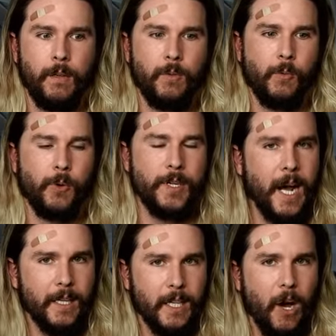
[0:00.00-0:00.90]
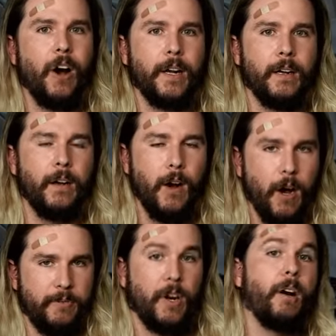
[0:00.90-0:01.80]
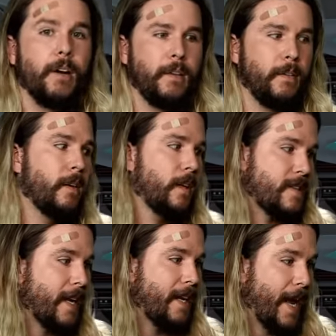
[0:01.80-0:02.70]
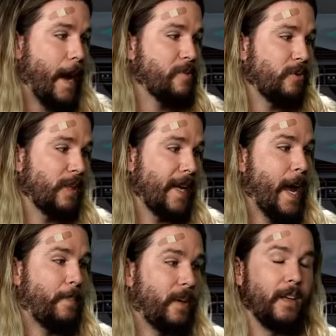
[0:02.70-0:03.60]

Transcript: we're not caught off guard because that could absolutely happen.